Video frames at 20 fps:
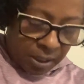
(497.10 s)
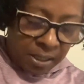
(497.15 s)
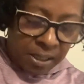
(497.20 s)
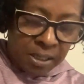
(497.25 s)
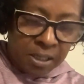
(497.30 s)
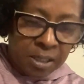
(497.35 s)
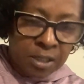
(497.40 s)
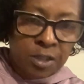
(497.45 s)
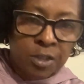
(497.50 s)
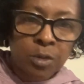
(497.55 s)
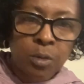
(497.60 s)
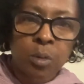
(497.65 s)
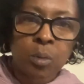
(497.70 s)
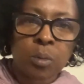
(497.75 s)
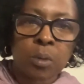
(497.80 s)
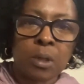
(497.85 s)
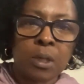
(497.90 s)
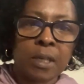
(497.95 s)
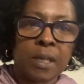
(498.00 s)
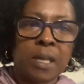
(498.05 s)
and it's
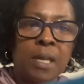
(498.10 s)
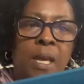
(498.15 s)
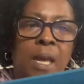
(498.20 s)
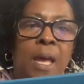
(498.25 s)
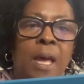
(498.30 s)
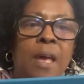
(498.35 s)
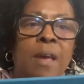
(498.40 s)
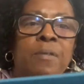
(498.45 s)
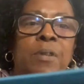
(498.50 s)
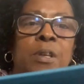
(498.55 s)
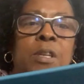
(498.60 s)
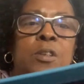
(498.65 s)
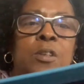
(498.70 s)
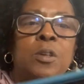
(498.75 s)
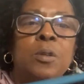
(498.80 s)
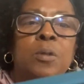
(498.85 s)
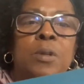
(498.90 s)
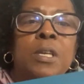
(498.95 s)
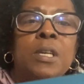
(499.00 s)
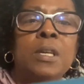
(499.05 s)
really heavy
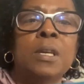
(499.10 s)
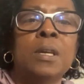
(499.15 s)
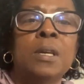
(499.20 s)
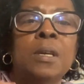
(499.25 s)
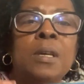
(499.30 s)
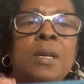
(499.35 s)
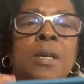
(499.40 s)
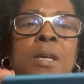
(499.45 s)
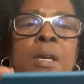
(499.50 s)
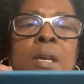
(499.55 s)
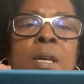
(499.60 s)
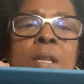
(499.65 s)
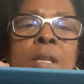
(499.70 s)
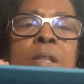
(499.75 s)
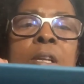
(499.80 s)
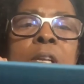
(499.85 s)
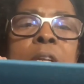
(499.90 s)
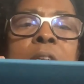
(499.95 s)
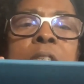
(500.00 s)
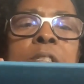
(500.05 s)
duty in
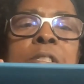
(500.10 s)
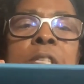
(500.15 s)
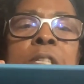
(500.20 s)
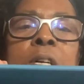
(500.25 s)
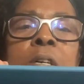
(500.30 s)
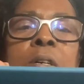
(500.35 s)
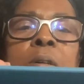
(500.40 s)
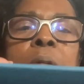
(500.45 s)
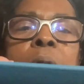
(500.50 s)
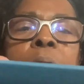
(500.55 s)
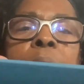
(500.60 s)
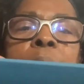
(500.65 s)
there. So